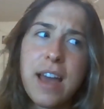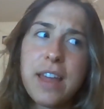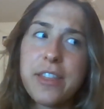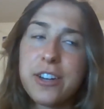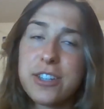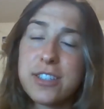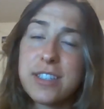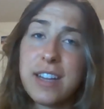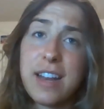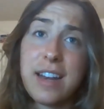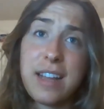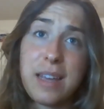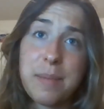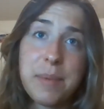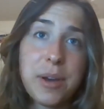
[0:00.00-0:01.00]
there's
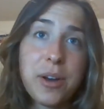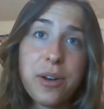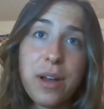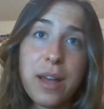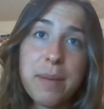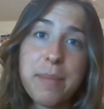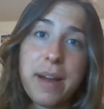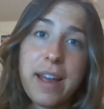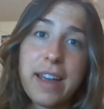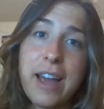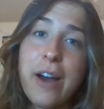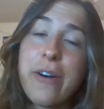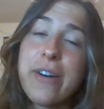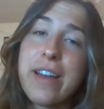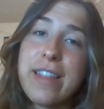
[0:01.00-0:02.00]
an email in my
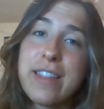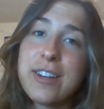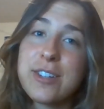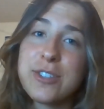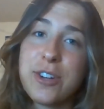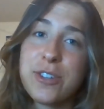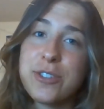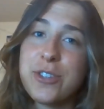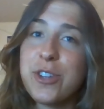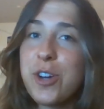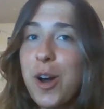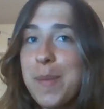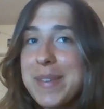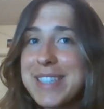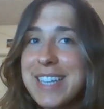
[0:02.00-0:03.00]
account and there's also the
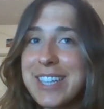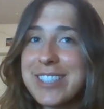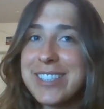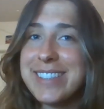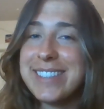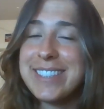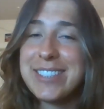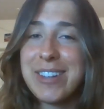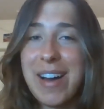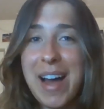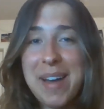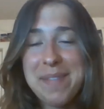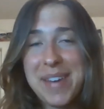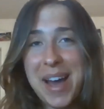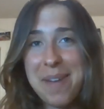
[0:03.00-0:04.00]
comment section. So
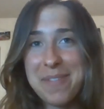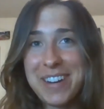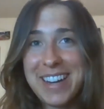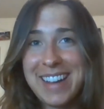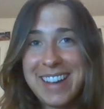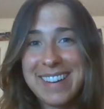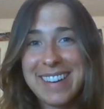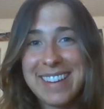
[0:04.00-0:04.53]
I'm happy to hear